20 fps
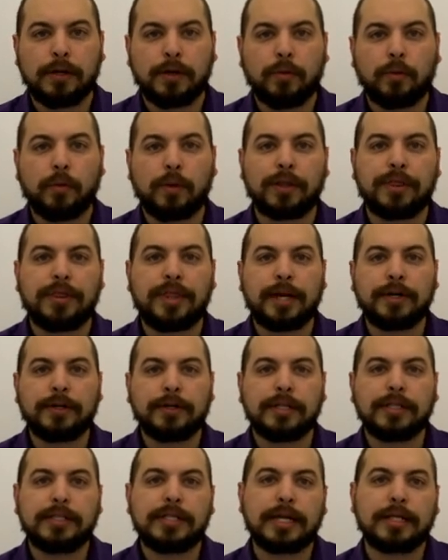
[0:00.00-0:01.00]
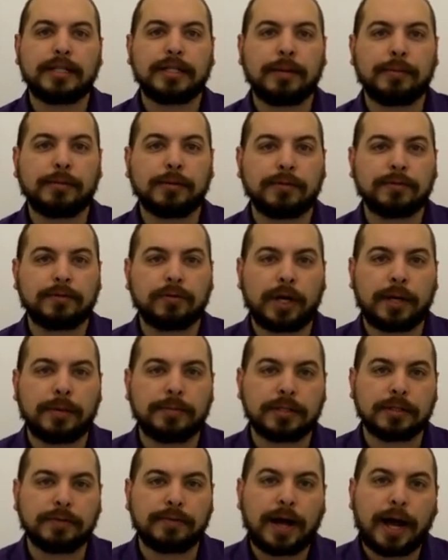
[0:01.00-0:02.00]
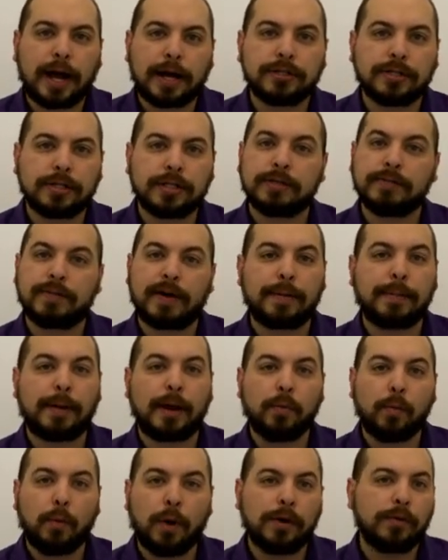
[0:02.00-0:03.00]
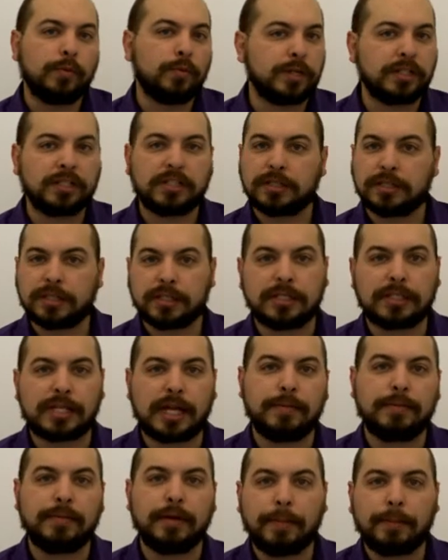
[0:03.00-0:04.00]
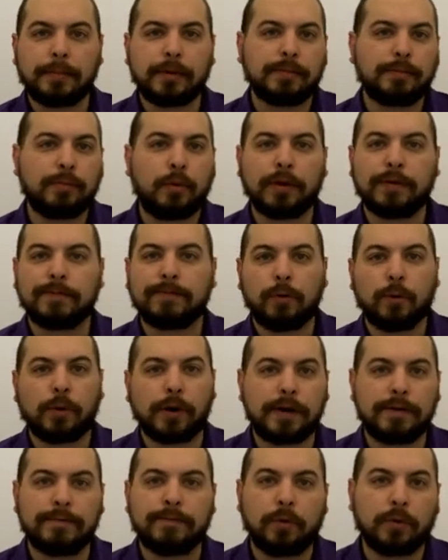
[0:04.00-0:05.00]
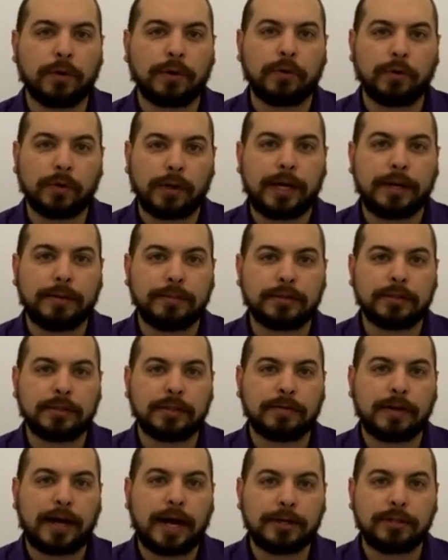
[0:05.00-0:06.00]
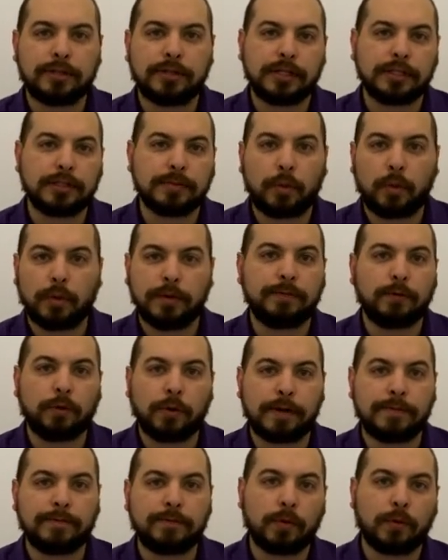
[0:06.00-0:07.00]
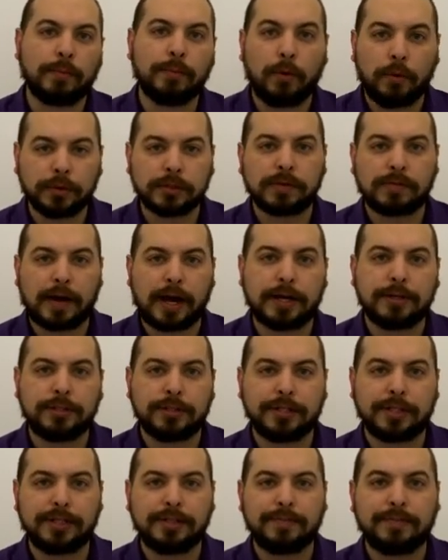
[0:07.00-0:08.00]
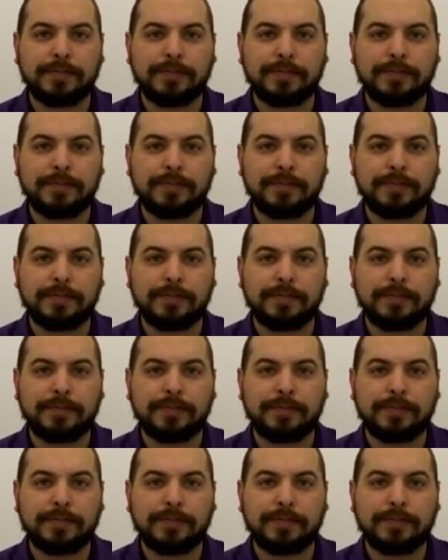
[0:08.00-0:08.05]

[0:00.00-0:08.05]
We're then going to take the number of grams of hydrogen, divide by 1, which is the same number. 0.484 grams of hydrogen is 0.484 moles of hydrogen.